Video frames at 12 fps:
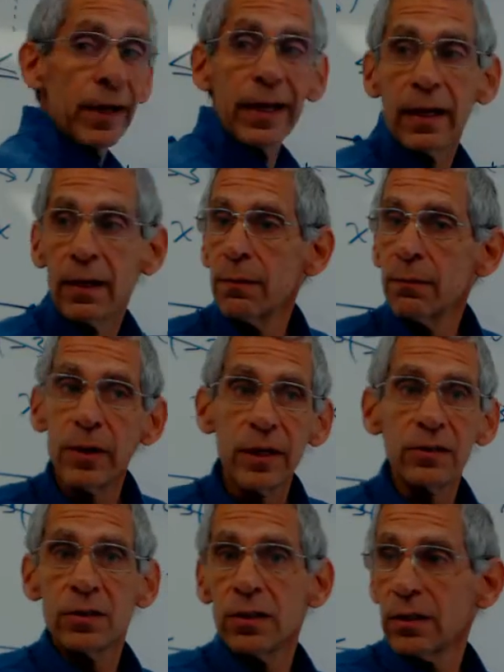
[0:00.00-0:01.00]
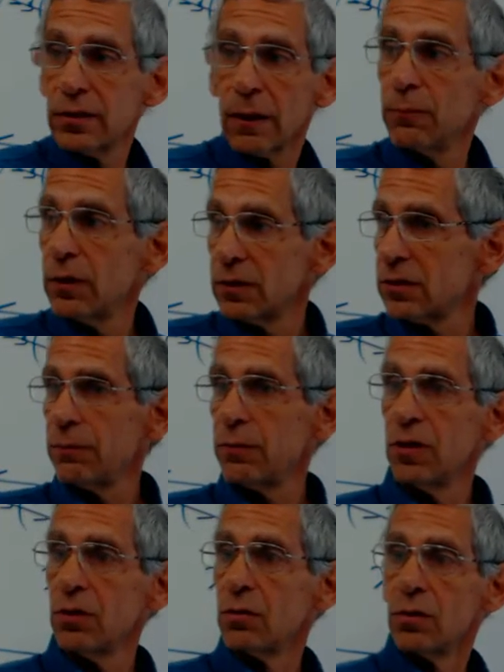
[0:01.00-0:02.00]
me, but it's up
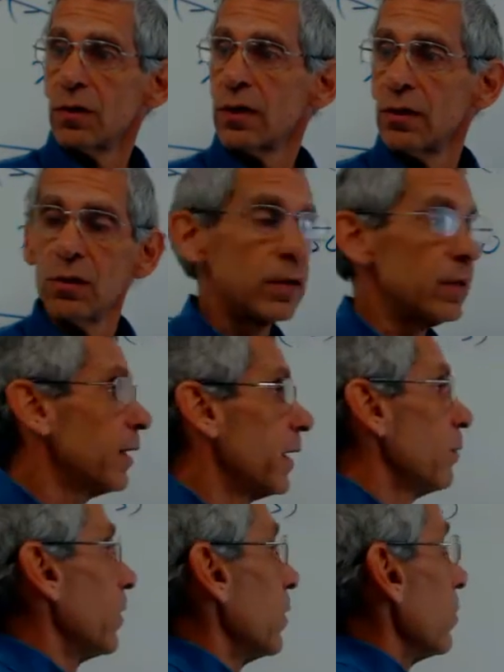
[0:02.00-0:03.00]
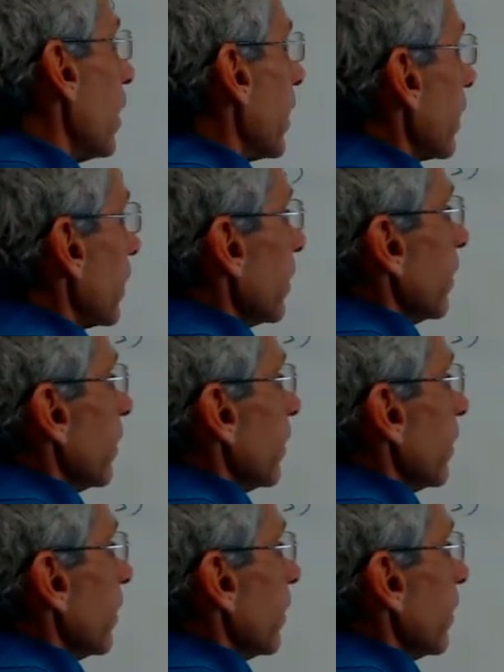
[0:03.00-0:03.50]
to you. You can do it any way you like.